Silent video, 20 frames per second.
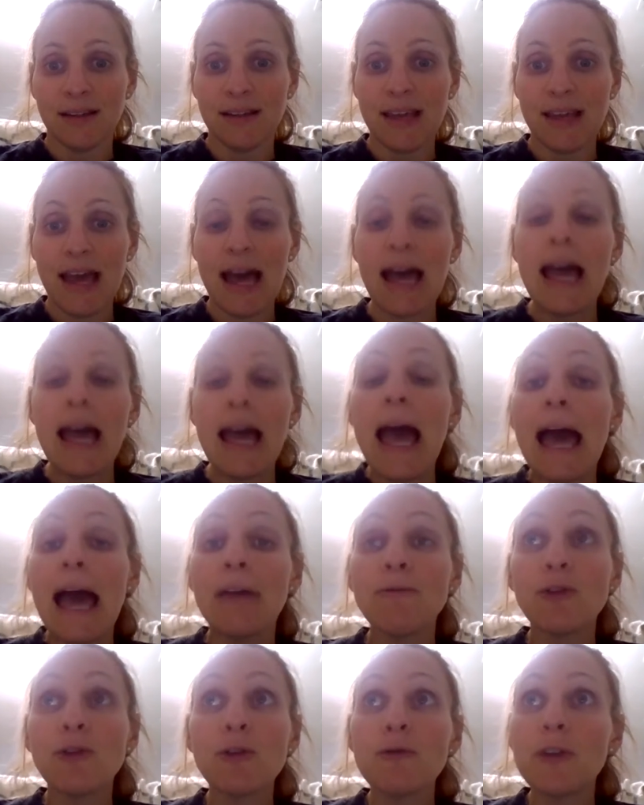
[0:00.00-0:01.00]
Yeah.
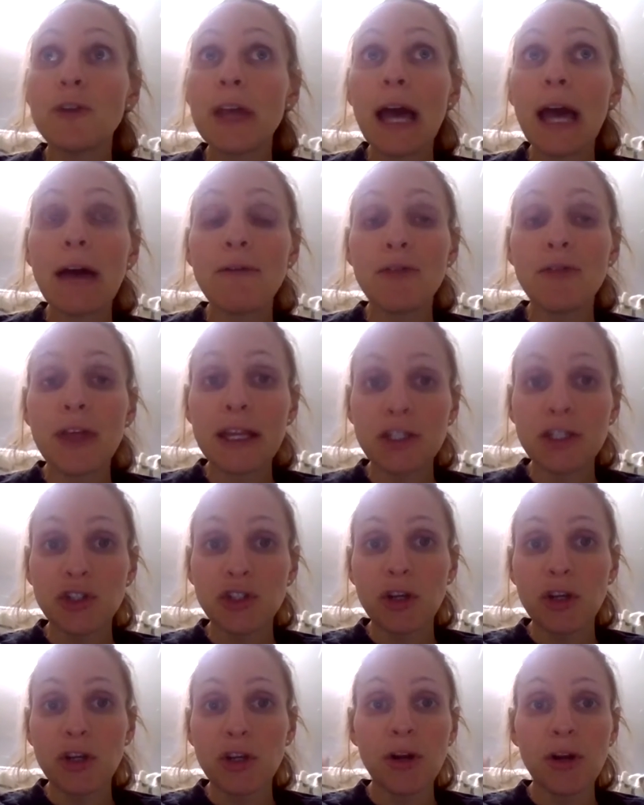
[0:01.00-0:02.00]
And for VF, that
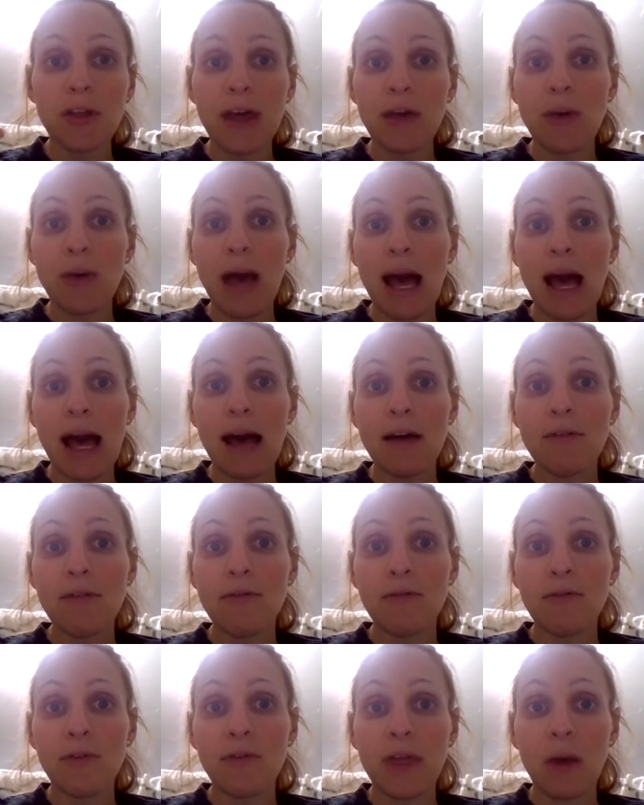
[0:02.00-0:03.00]
distributor that you
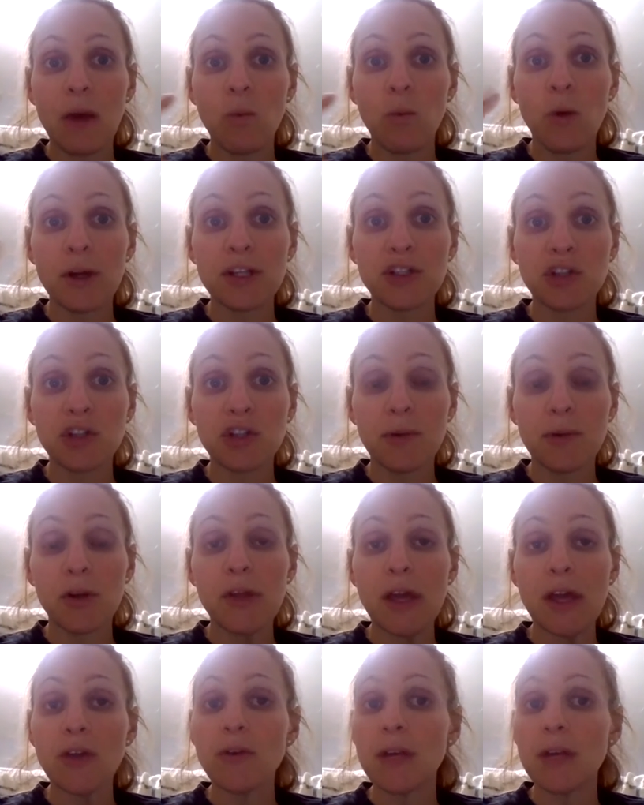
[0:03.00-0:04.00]
have, that 1 distributor
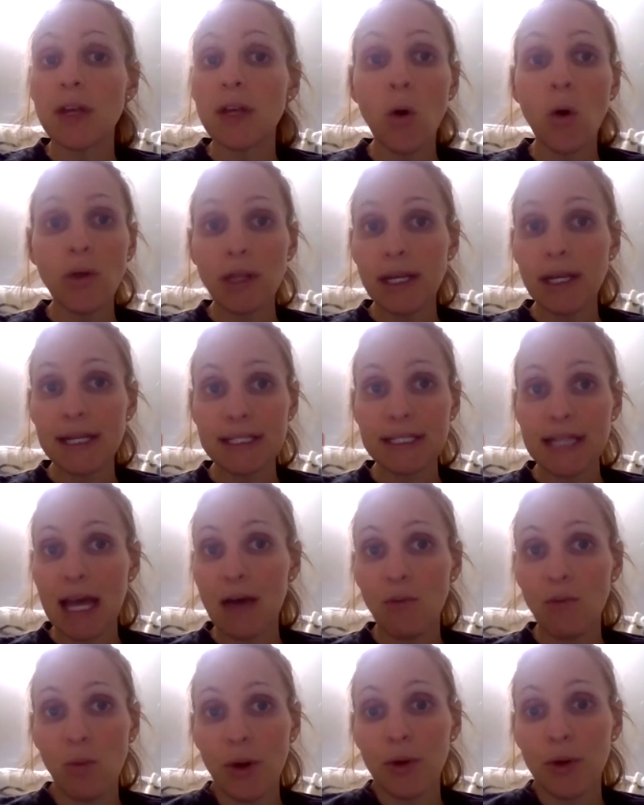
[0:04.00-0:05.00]
that you need only needs to
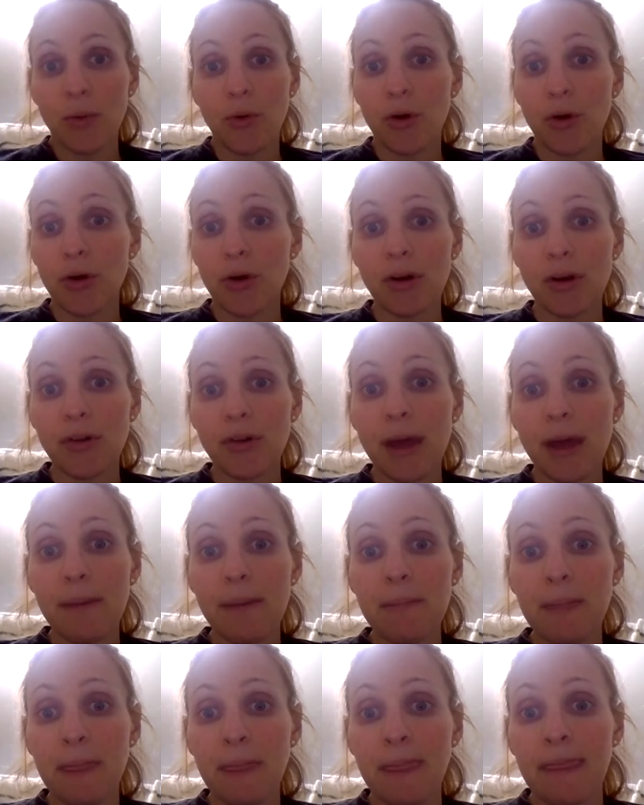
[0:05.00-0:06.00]
have 1 order under
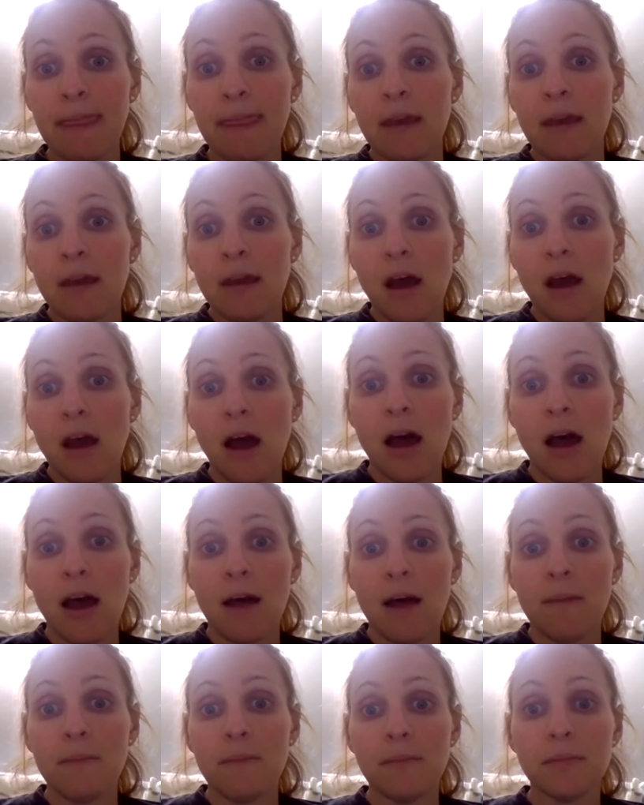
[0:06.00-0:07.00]
them.
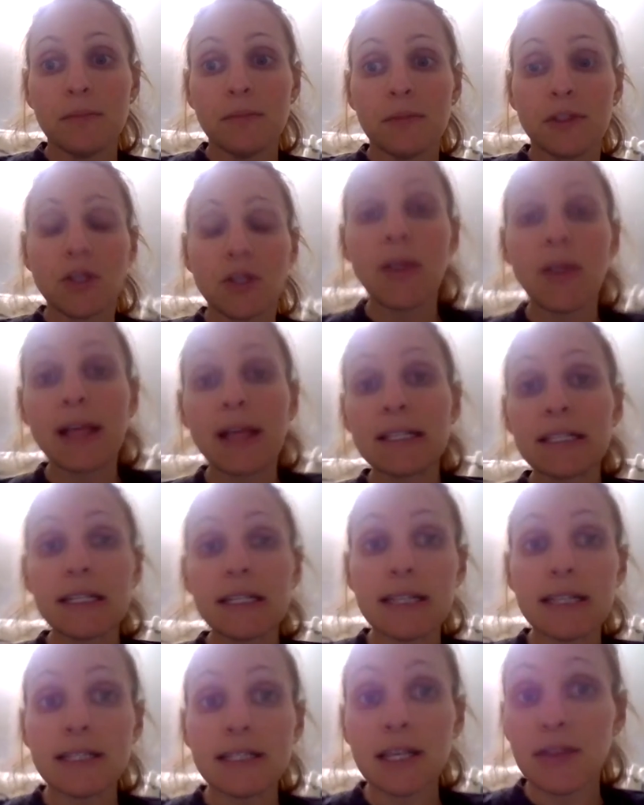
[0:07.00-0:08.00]
So that's the
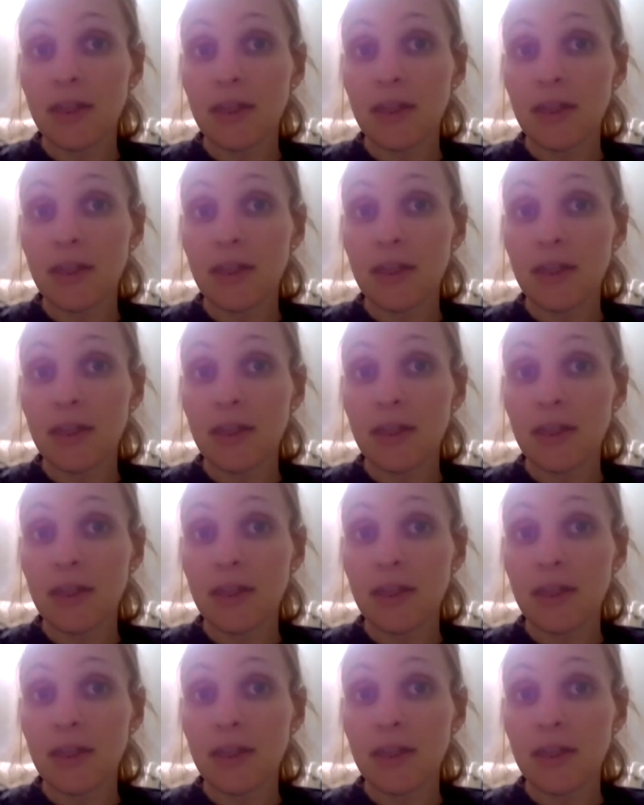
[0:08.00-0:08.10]
nice thing.